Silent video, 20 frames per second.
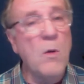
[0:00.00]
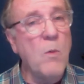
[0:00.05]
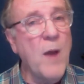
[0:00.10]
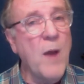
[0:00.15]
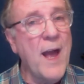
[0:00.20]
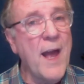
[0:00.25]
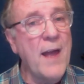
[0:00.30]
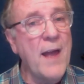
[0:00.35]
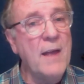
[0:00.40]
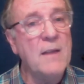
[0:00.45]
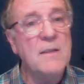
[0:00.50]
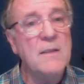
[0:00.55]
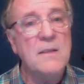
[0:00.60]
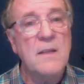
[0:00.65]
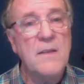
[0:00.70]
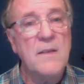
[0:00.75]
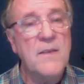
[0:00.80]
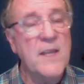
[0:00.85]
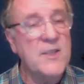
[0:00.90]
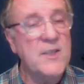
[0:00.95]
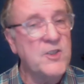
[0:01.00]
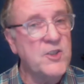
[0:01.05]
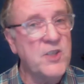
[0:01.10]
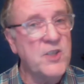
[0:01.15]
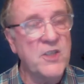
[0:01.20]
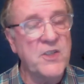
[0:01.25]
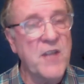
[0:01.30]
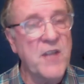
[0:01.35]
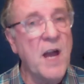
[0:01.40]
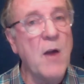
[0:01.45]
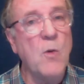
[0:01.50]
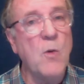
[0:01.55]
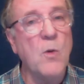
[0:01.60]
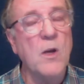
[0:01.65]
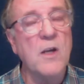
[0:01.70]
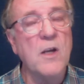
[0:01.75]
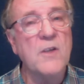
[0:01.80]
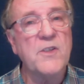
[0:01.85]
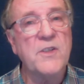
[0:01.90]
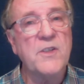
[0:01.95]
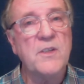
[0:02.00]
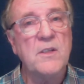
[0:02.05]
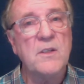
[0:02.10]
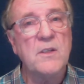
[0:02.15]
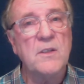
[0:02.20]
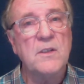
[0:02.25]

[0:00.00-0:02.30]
why, that's just how it works.